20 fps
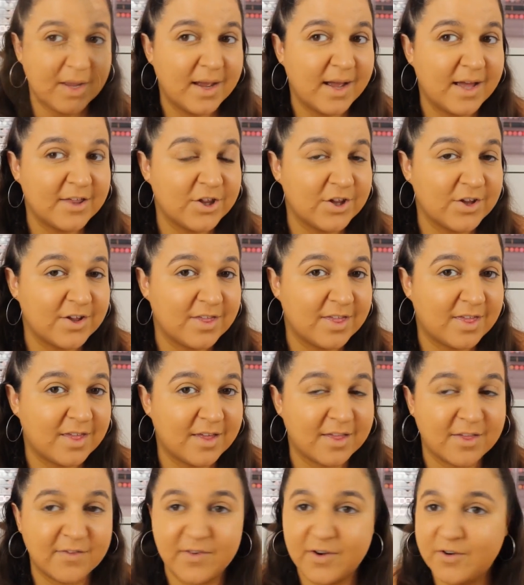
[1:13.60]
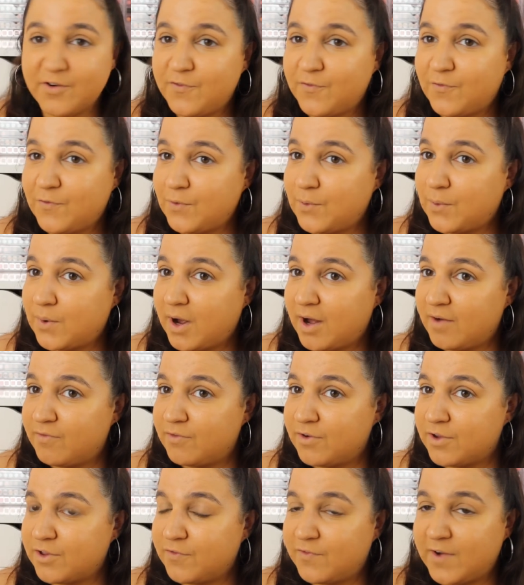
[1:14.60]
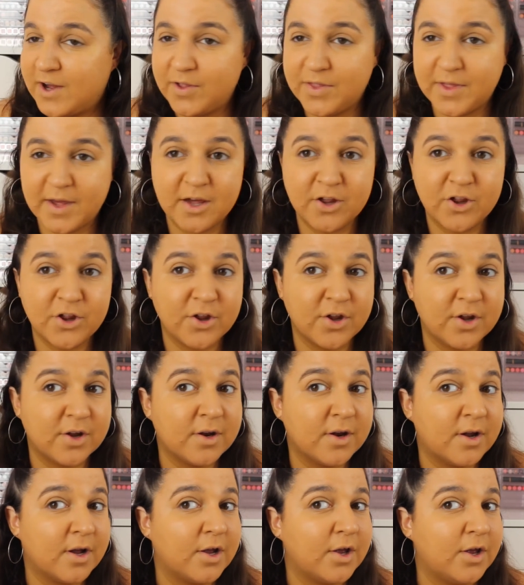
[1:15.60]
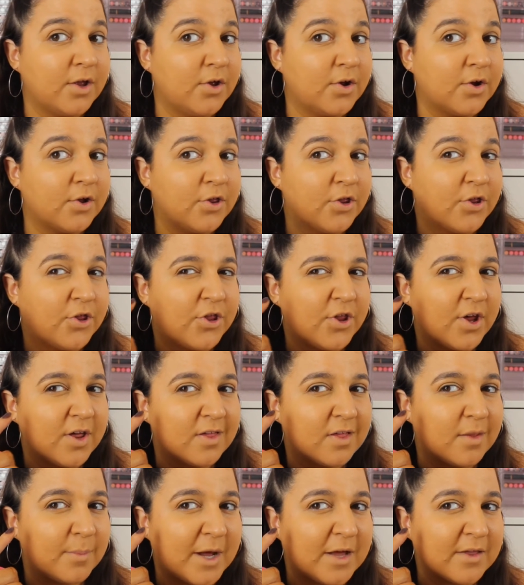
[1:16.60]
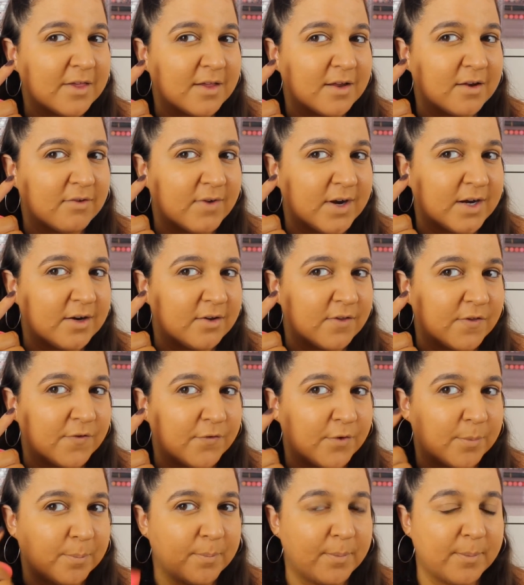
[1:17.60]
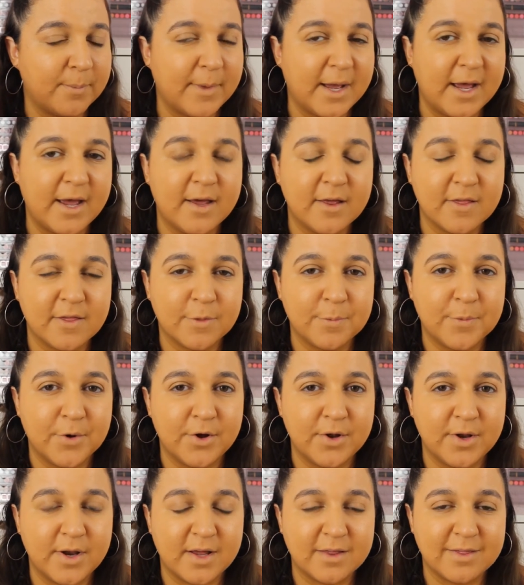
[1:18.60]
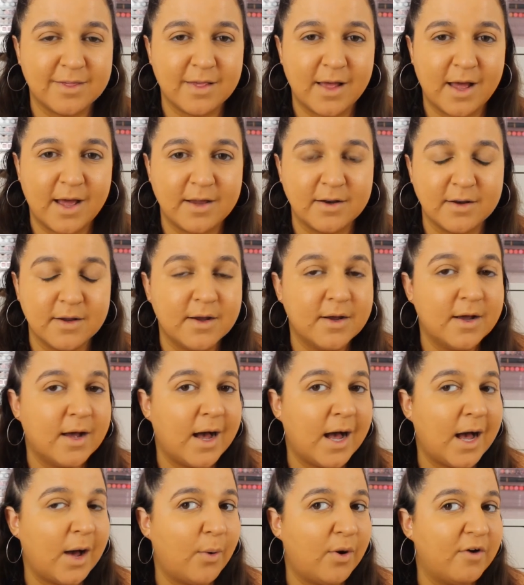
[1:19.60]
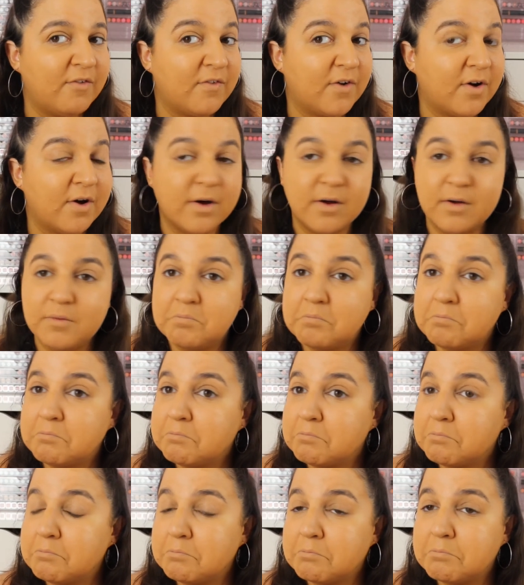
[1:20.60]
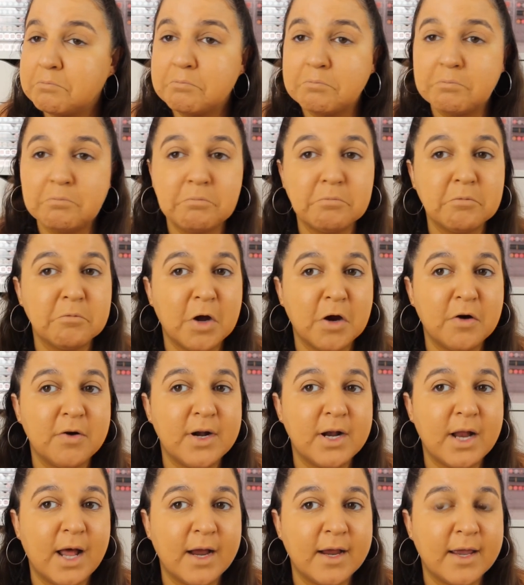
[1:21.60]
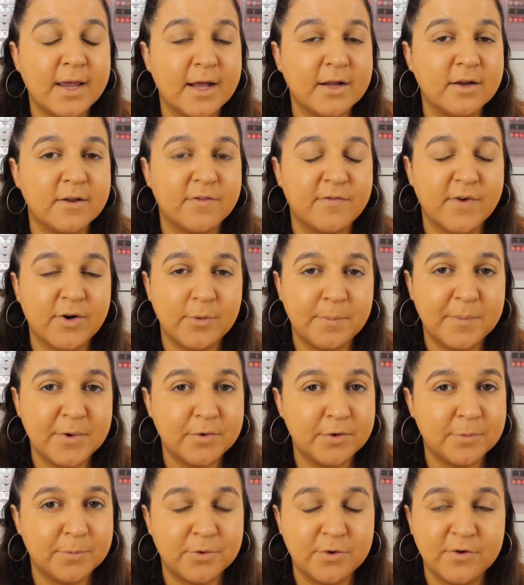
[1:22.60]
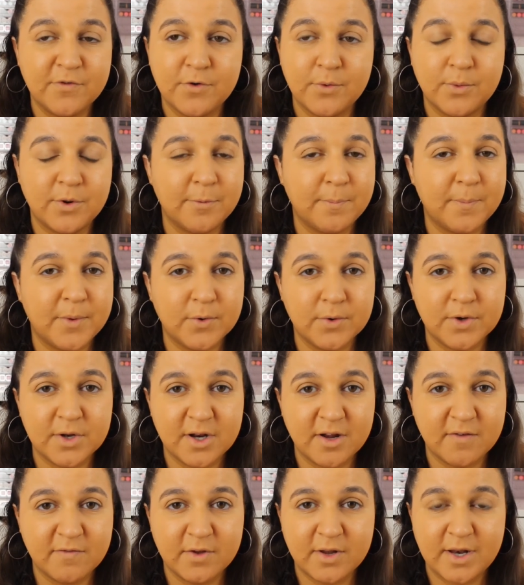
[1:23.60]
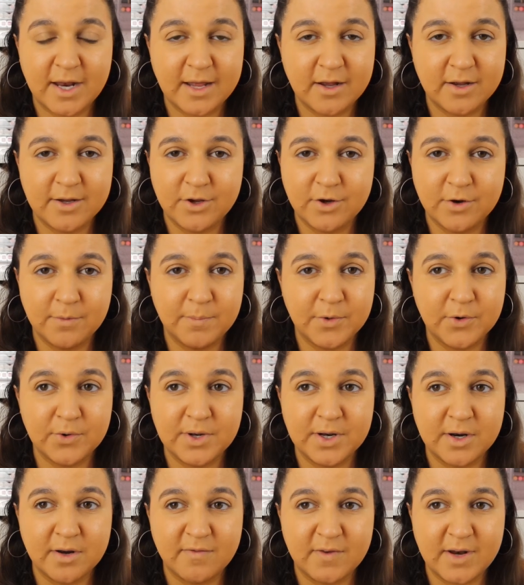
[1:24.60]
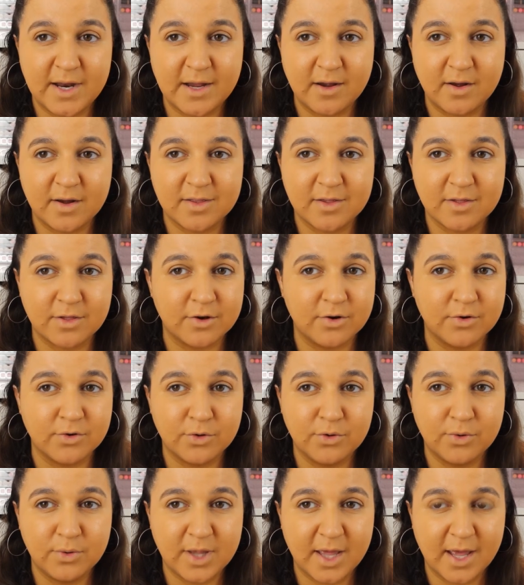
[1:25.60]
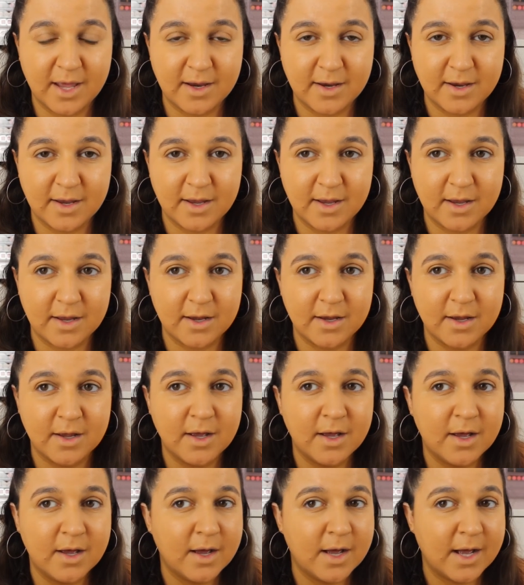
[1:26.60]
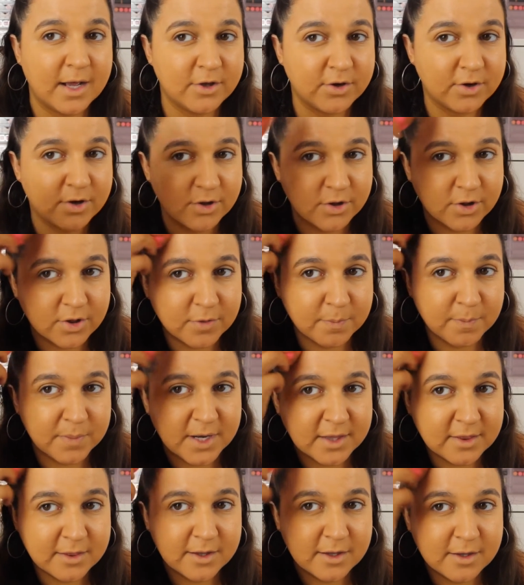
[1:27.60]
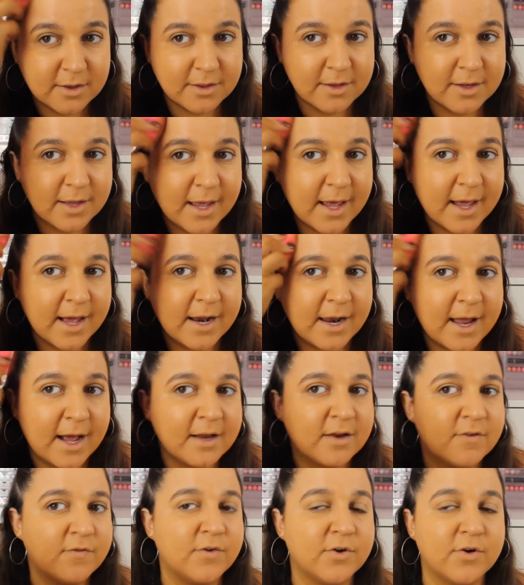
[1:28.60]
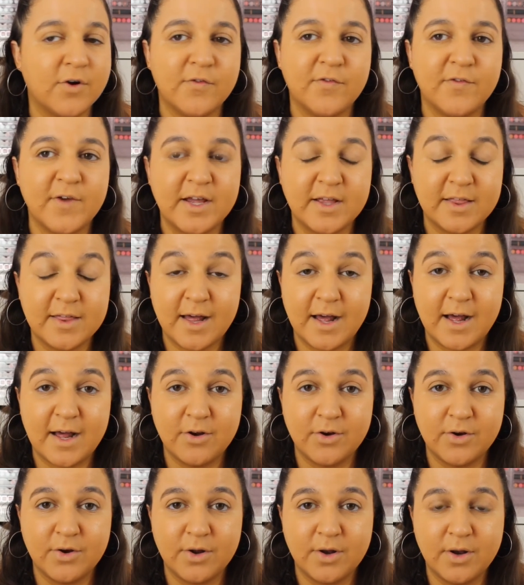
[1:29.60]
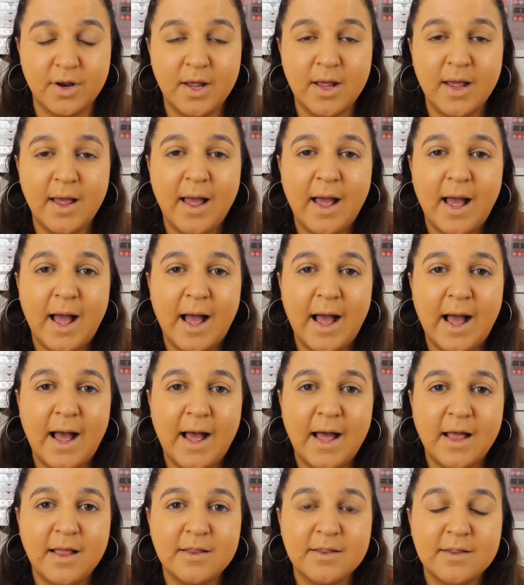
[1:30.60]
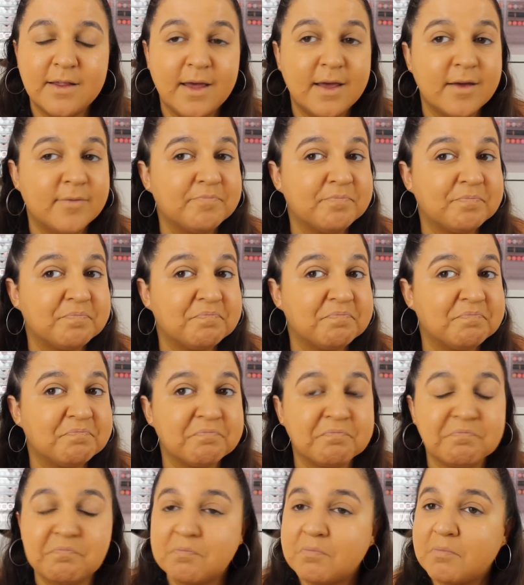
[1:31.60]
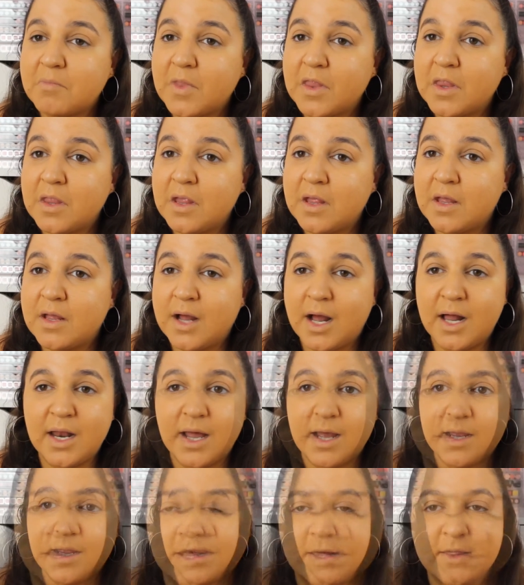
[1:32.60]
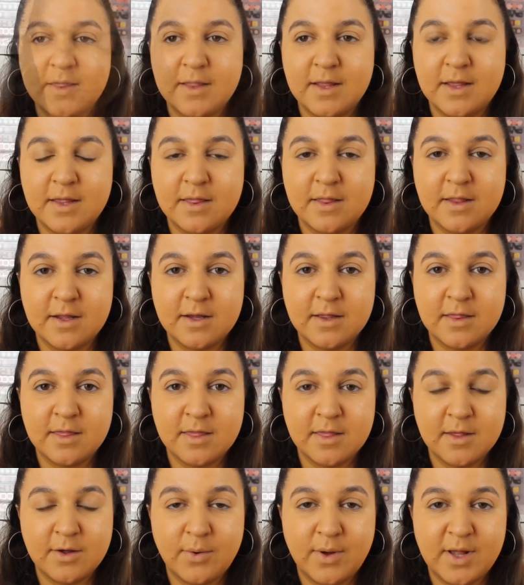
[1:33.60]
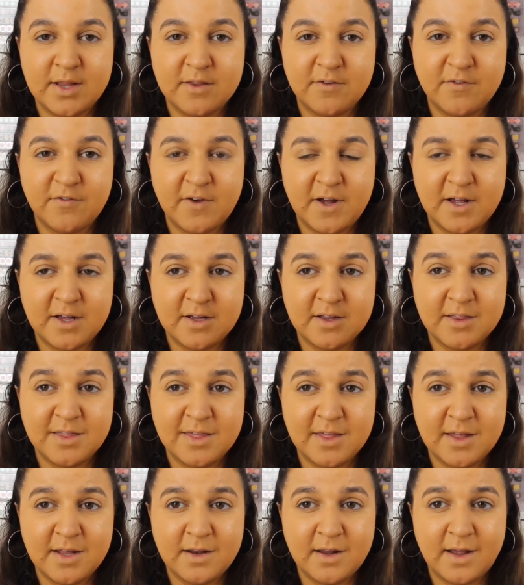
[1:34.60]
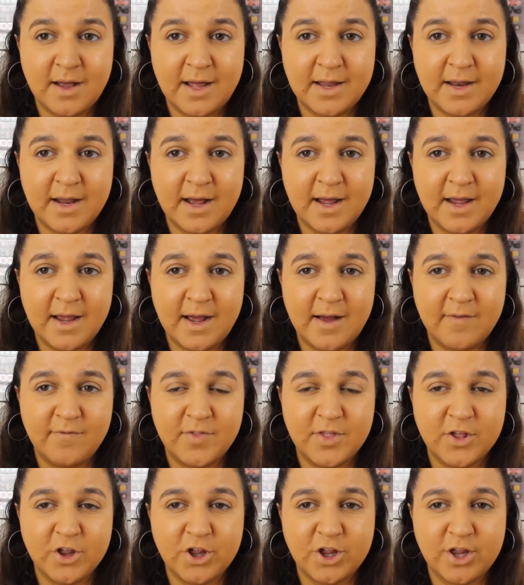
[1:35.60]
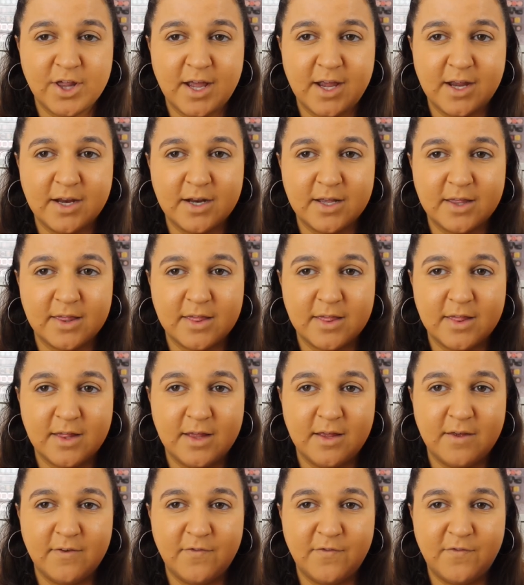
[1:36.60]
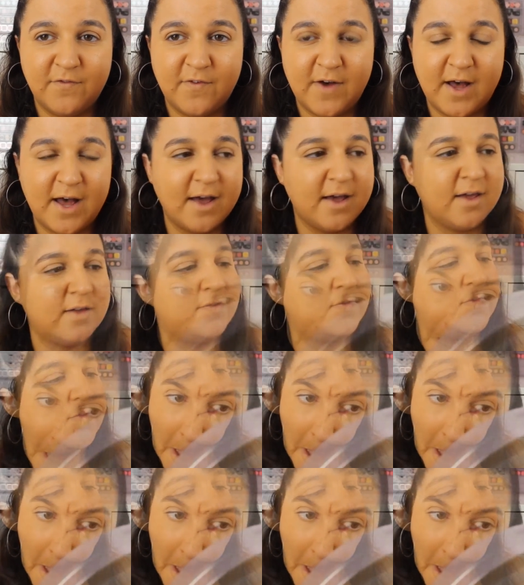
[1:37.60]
As you can see, it's a very full coverage foundation. You can just about see the redness from my spot on that side. However, I really like it, and it's very buildable. If you want to build another layer, you can build another layer. It doesn't look too cakey, and you can just blend it into your hairline if you've got fake tan on. And yeah, I like it. Next is the Conceal and Define Concealer, and I have the shade C5.